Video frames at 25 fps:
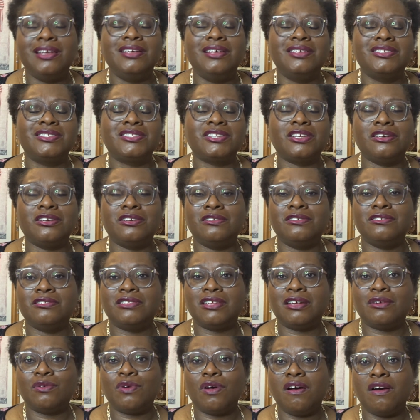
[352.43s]
So
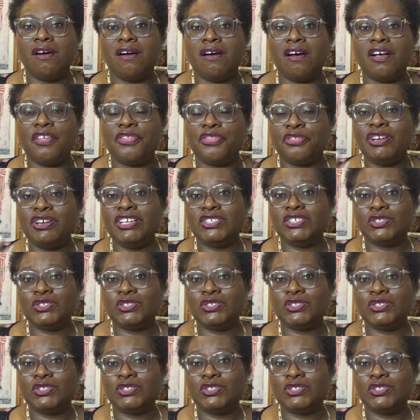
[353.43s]
there are 3